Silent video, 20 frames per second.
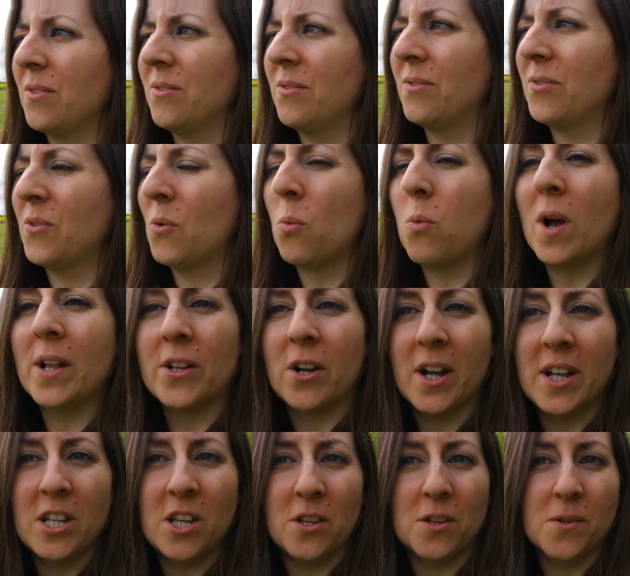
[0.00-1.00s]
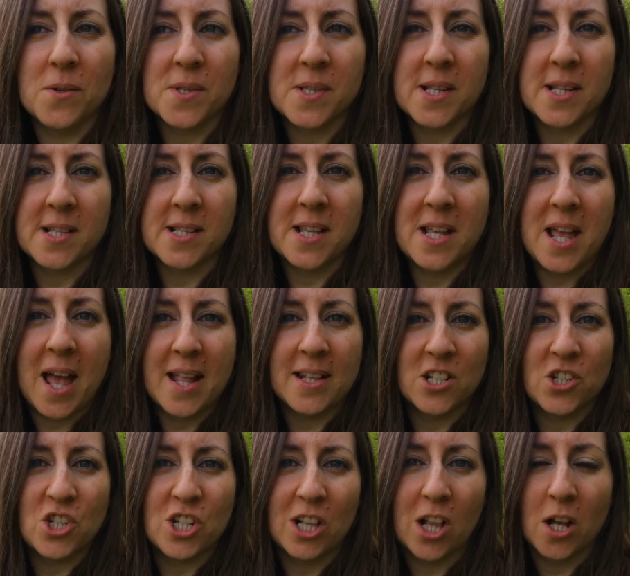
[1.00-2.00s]
one I use is the
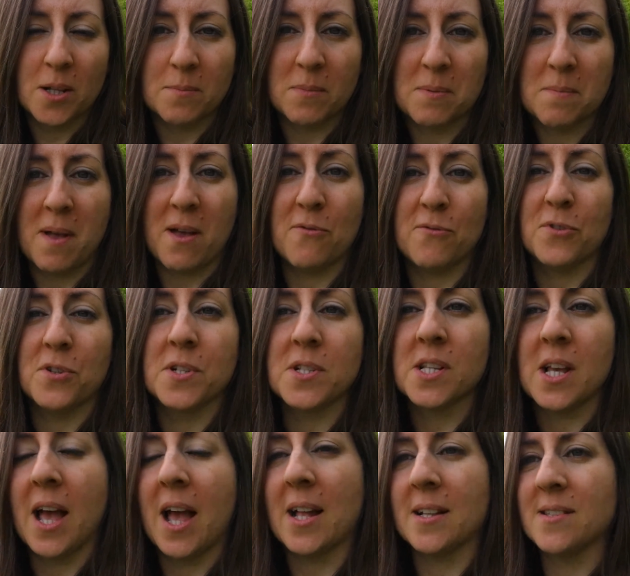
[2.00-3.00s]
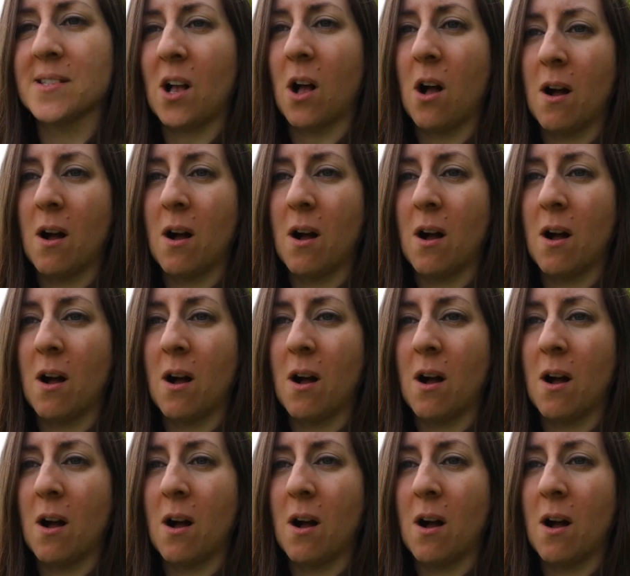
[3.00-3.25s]
energy alignment method, and